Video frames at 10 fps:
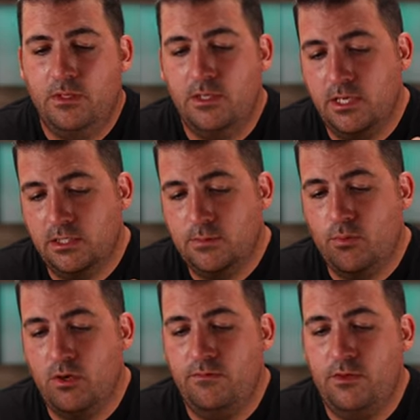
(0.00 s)
Yes,
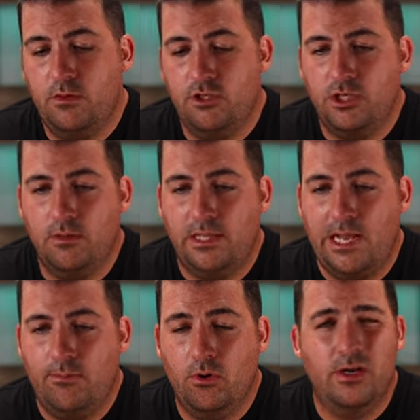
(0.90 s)
preview the shared
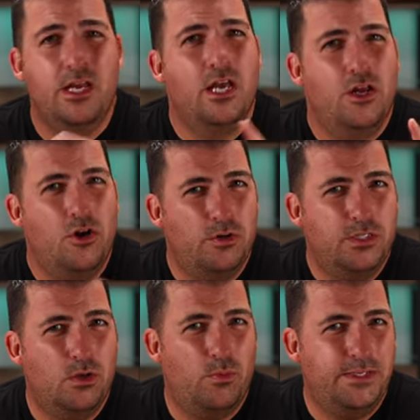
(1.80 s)
library.
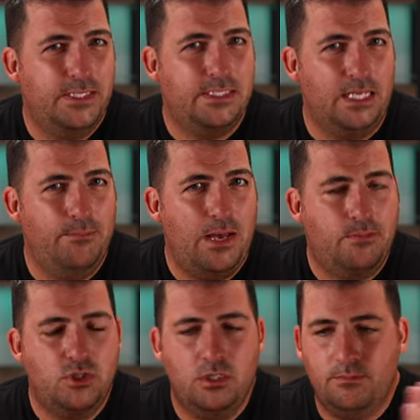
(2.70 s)
Notice there was a skip
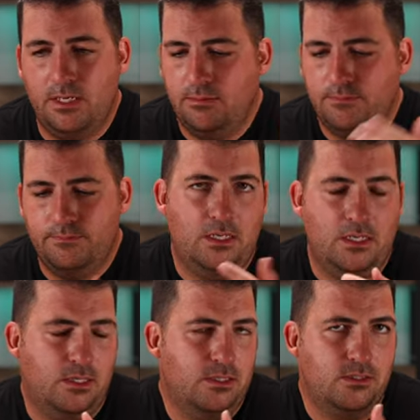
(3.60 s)
option, but
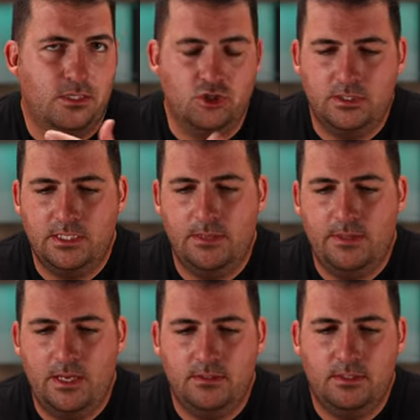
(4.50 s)
I guess you can just skip
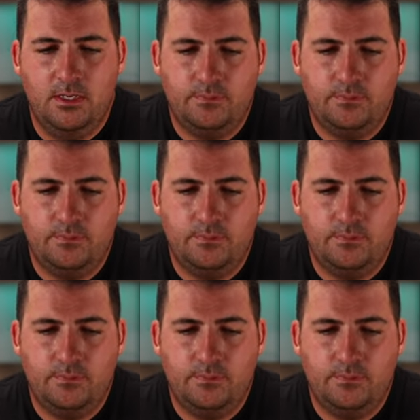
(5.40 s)
that.